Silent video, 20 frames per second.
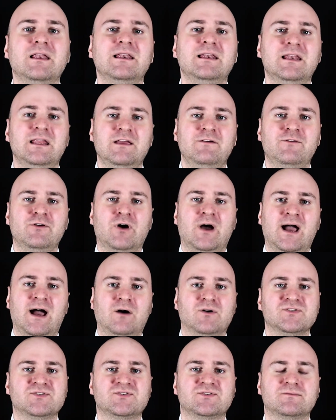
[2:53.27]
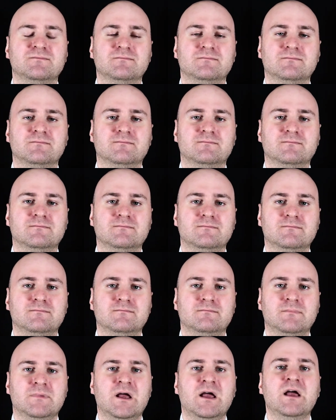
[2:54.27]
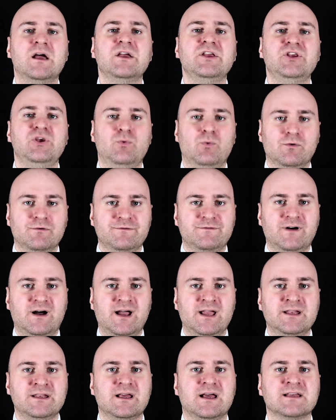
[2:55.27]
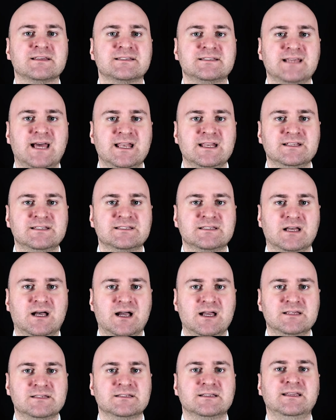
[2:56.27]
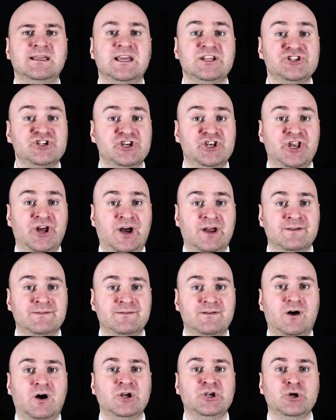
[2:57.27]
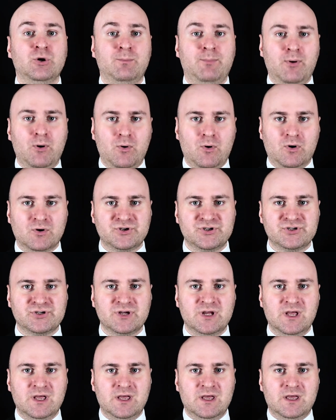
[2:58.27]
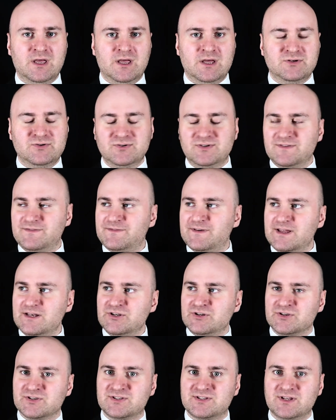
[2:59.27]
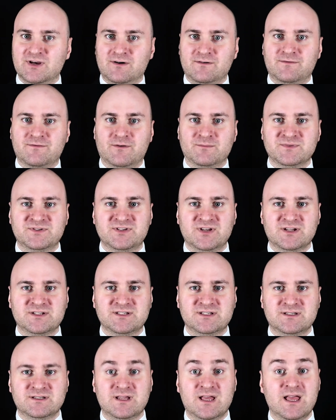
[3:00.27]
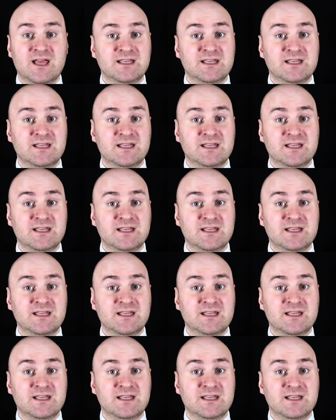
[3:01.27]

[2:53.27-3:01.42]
Leave your house. You will find a standard-sized kitchen knife on your porch to defend yourself from certain